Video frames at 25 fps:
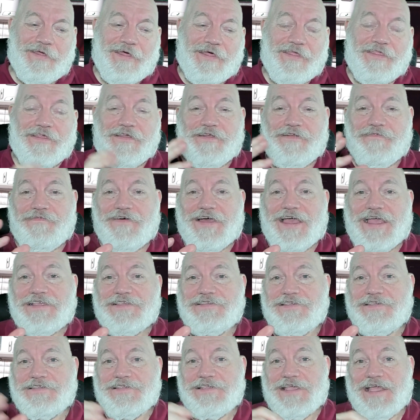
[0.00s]
The
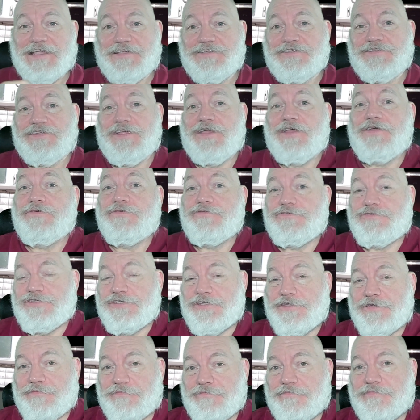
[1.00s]
devices I showed
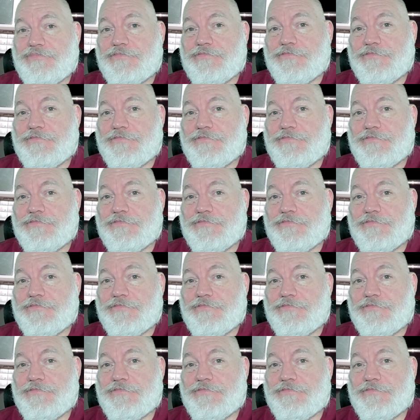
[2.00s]
you,